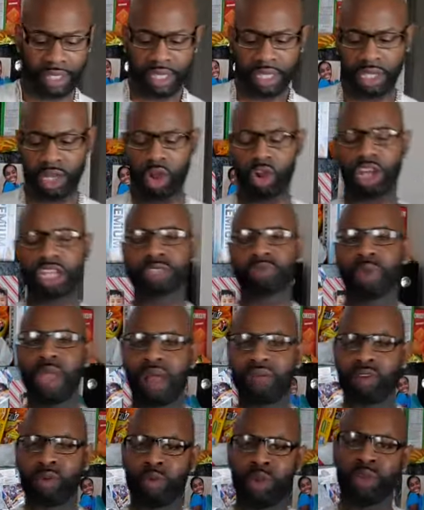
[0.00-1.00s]
You know, because we
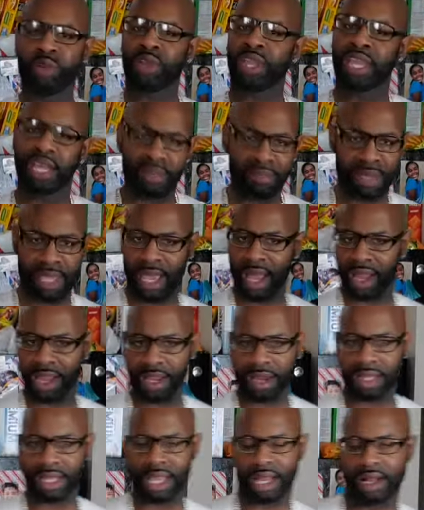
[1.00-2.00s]
have a real enemy out
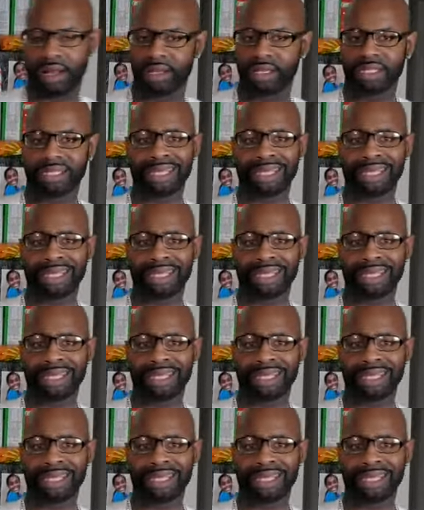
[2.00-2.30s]
here, y'all.